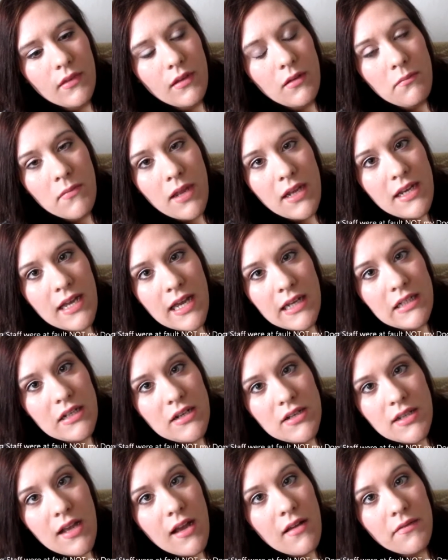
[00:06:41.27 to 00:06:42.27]
my
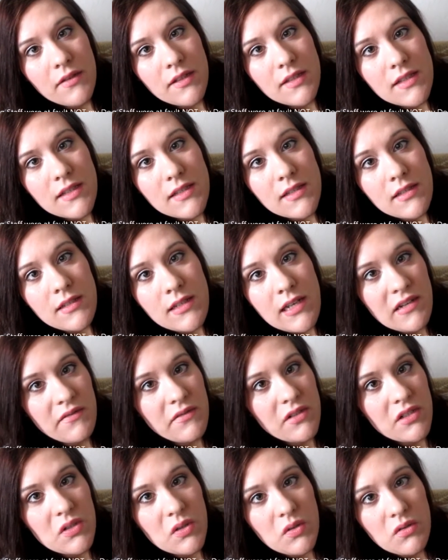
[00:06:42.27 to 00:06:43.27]
doctor's office
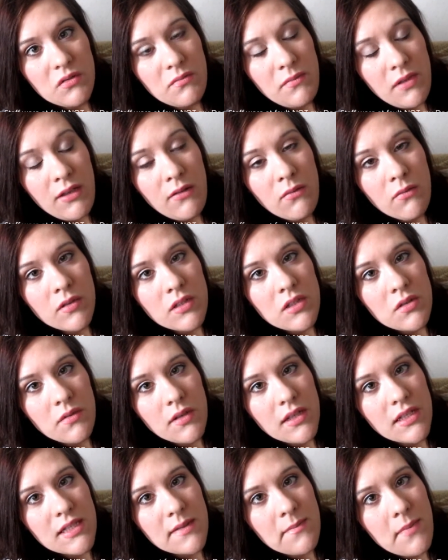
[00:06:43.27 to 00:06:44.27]
never told me what to
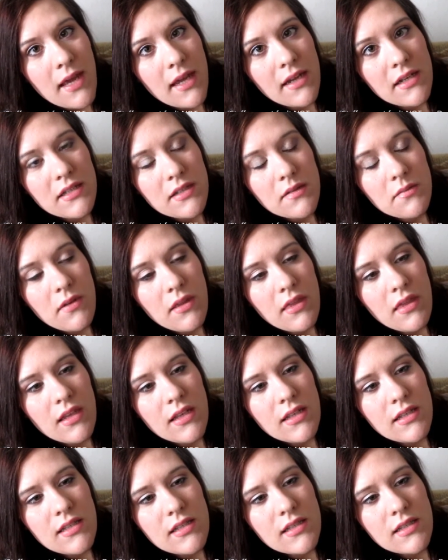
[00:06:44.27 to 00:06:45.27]
expect with
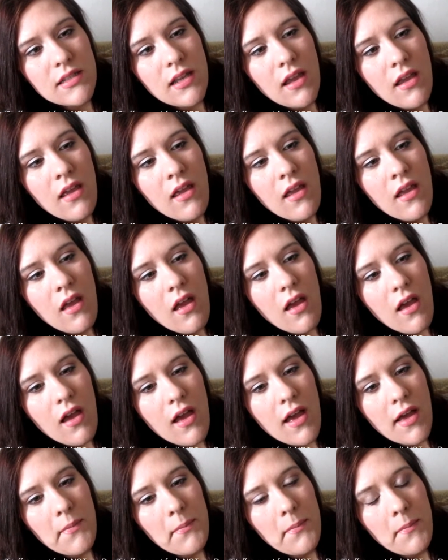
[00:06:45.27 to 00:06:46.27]
this.
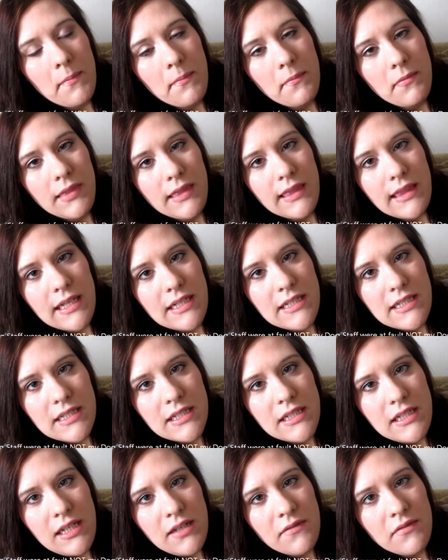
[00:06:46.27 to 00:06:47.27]
Um, they
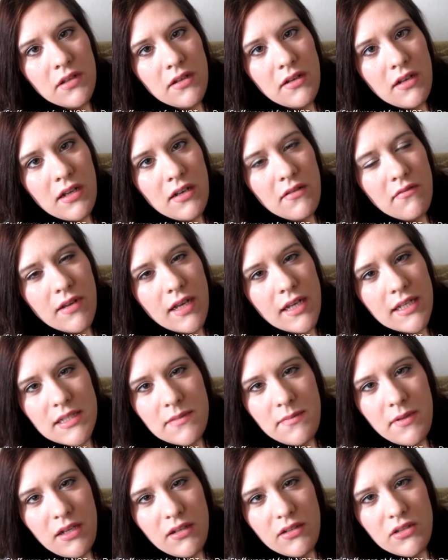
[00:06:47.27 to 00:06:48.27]
didn't even advise
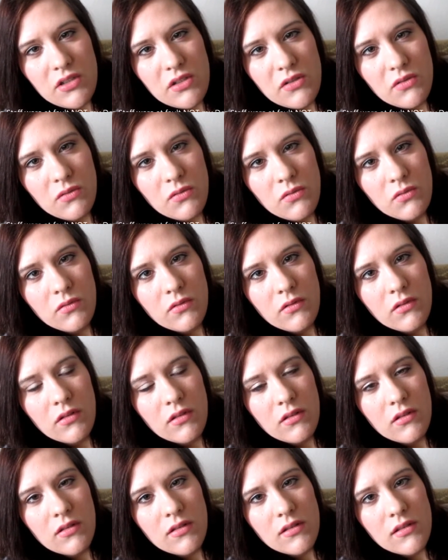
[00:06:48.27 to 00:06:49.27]
me to
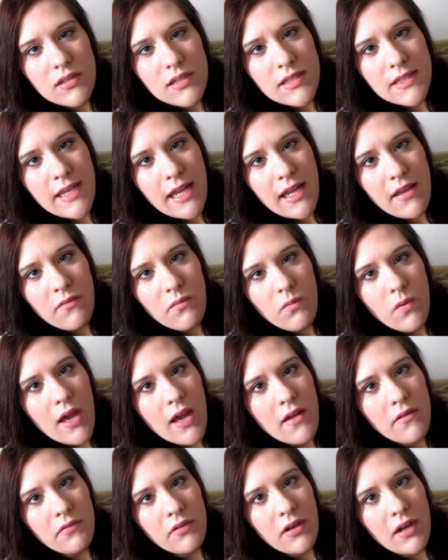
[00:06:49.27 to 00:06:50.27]
save
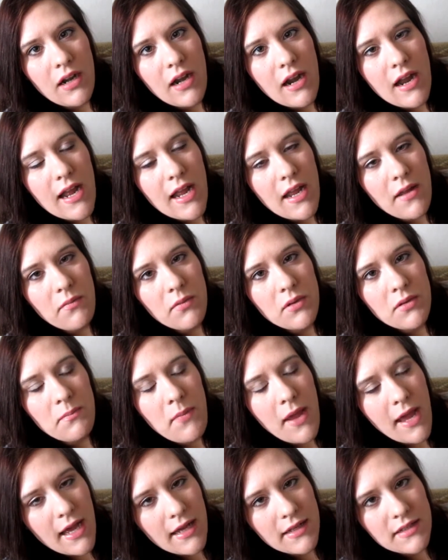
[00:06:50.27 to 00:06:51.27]
whatever I would
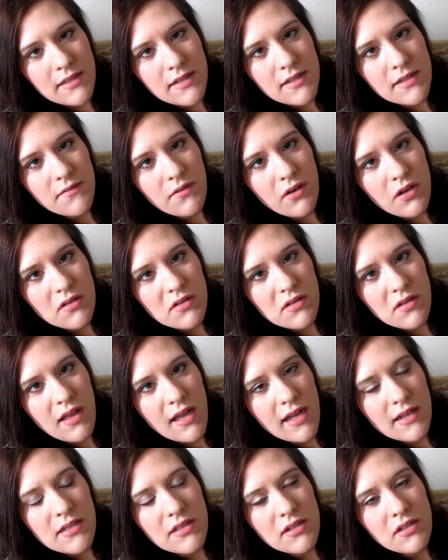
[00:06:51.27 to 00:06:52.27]
pass as far as
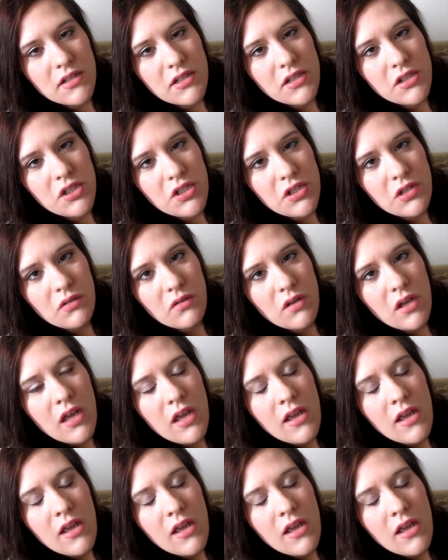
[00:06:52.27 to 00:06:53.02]
clots or tissue